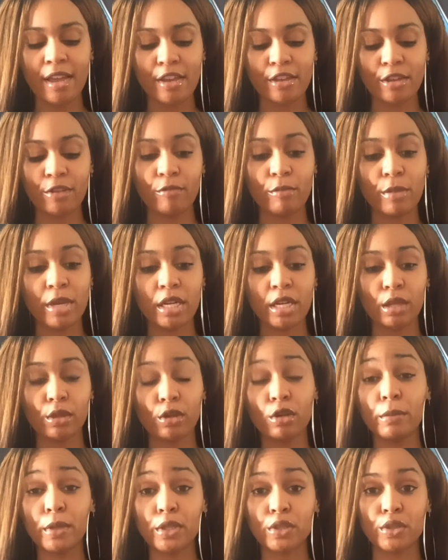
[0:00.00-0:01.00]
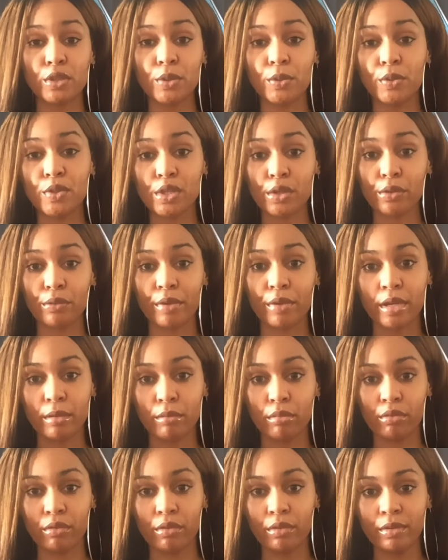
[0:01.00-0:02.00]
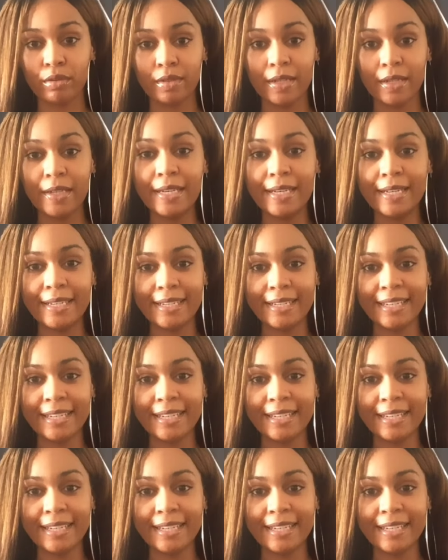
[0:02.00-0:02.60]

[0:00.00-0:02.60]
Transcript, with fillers: you've been a little bit too cerebral and